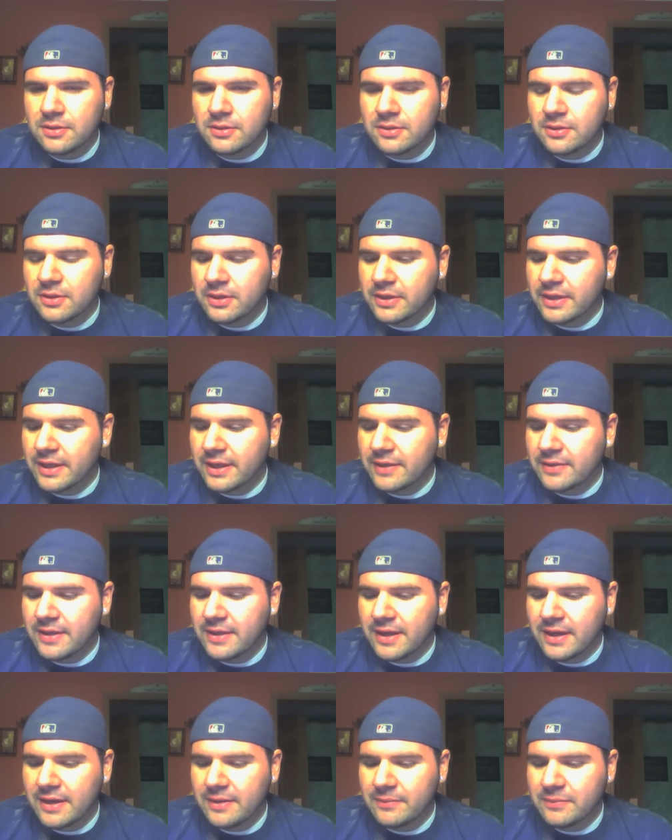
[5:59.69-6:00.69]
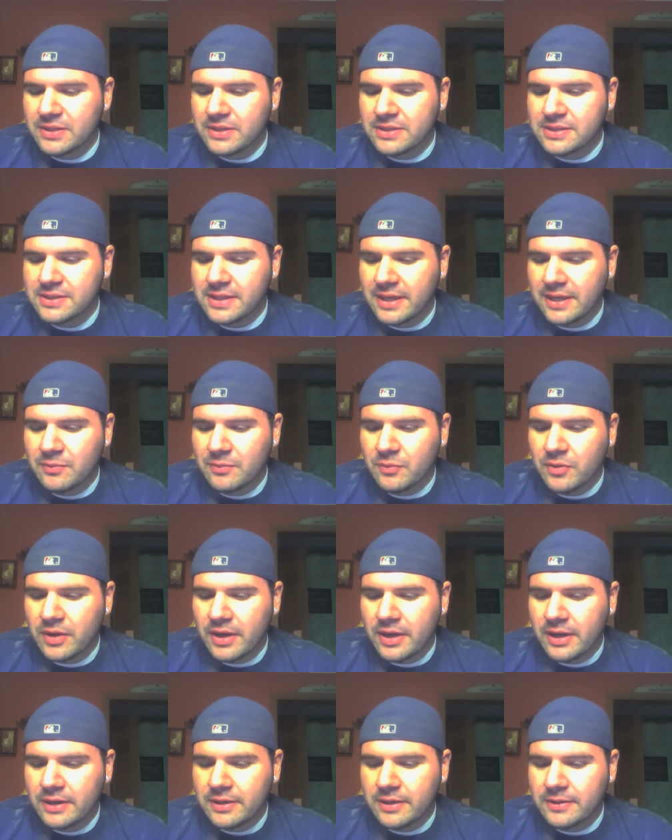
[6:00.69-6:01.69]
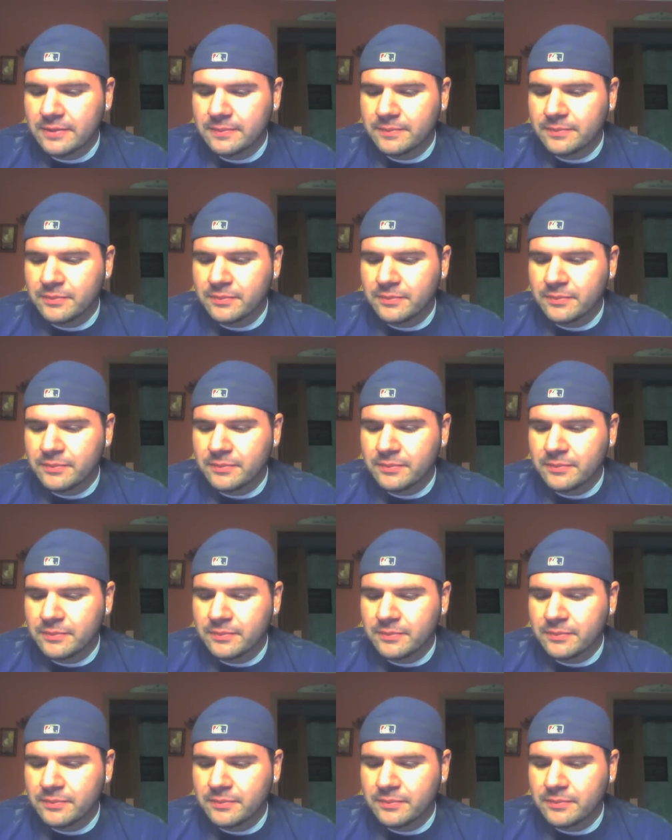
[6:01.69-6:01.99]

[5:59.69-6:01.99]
look at them the same way.